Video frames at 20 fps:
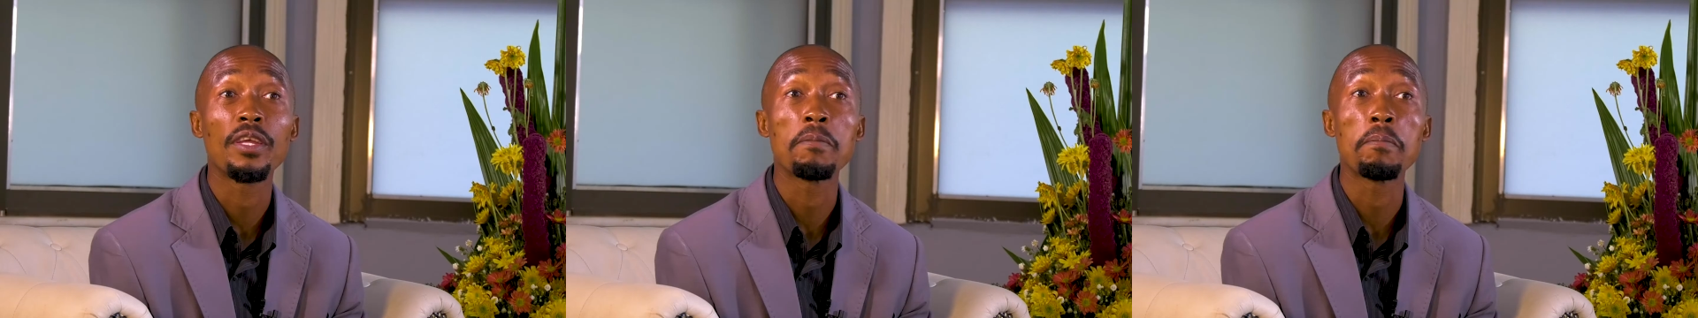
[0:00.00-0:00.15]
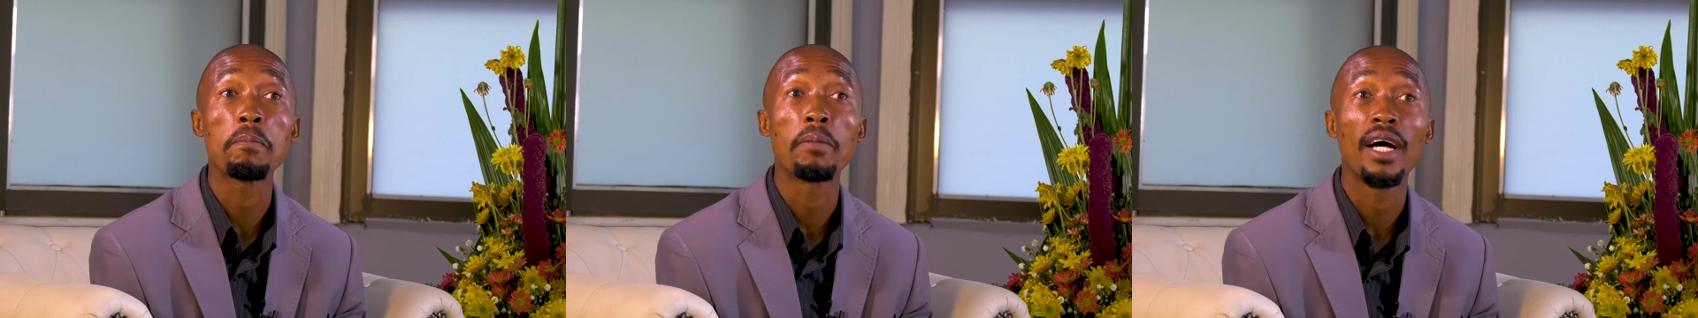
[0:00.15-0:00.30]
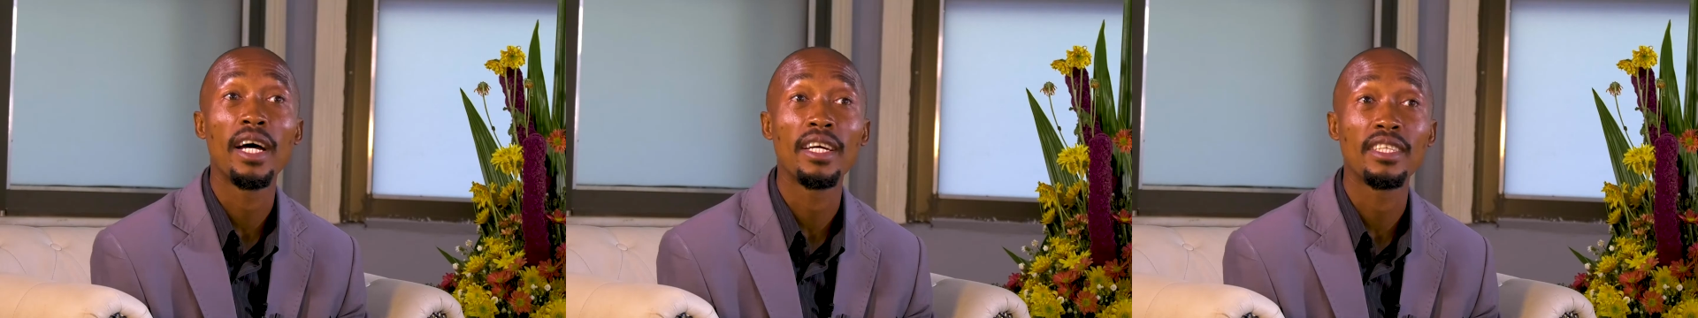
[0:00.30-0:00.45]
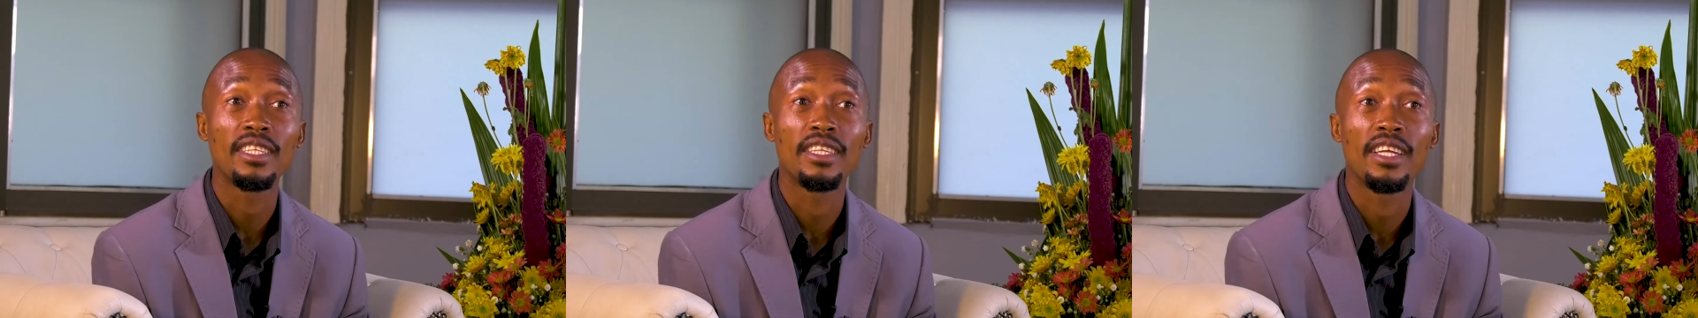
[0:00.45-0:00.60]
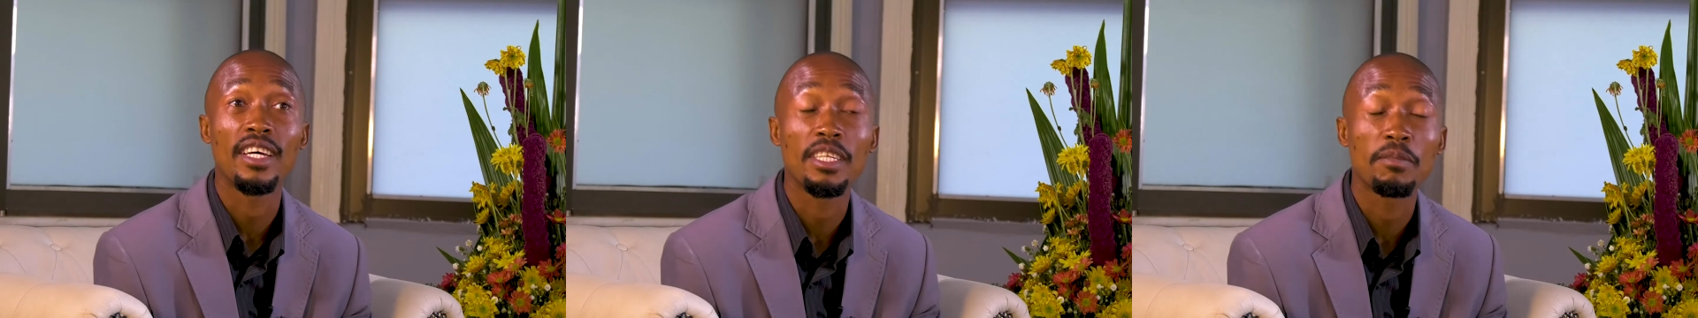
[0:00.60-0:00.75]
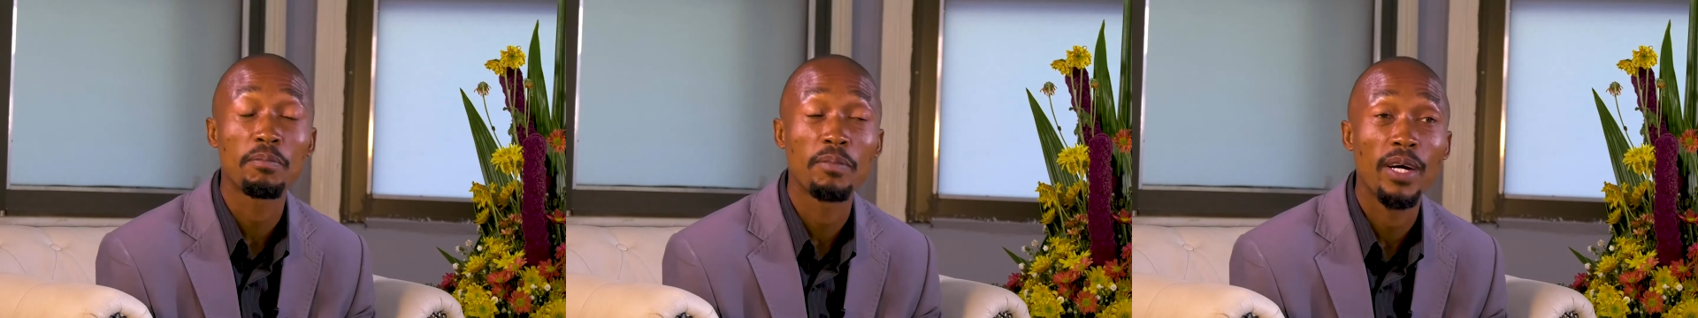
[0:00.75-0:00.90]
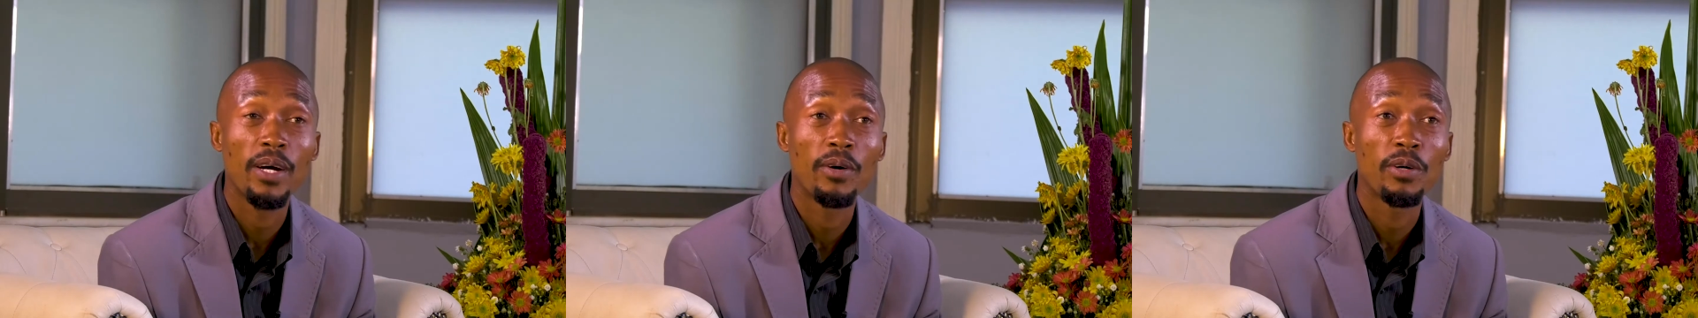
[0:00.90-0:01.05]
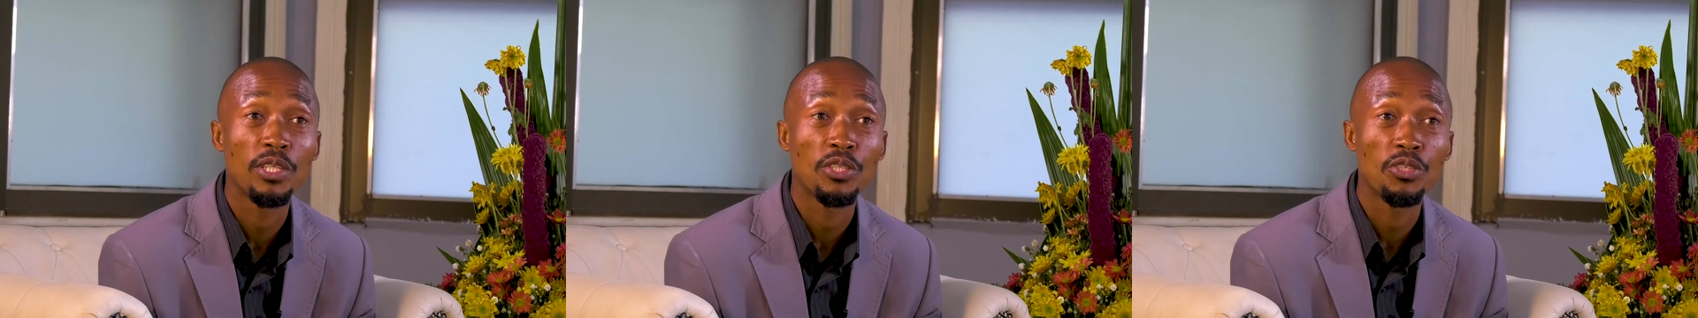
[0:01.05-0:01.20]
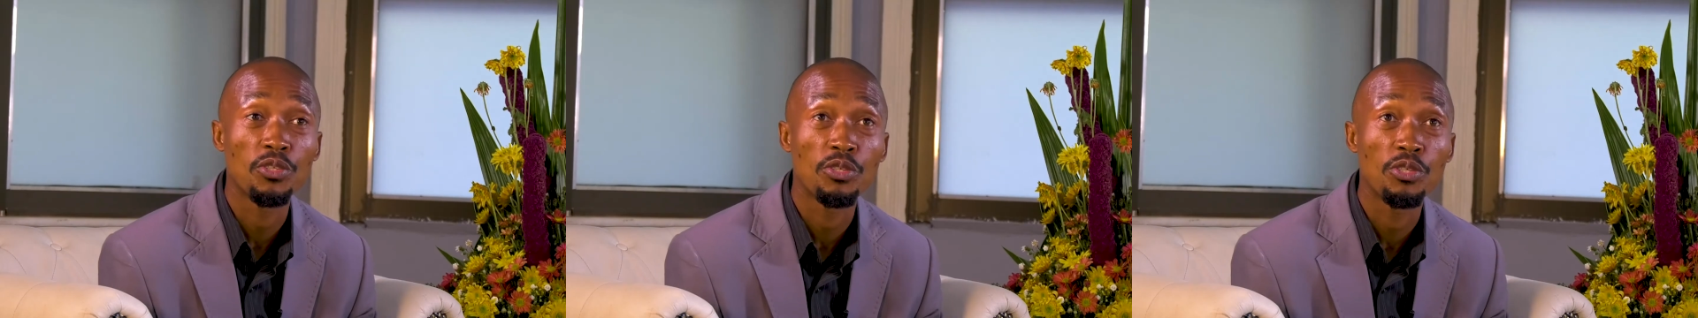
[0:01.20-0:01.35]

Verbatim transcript: impart that power to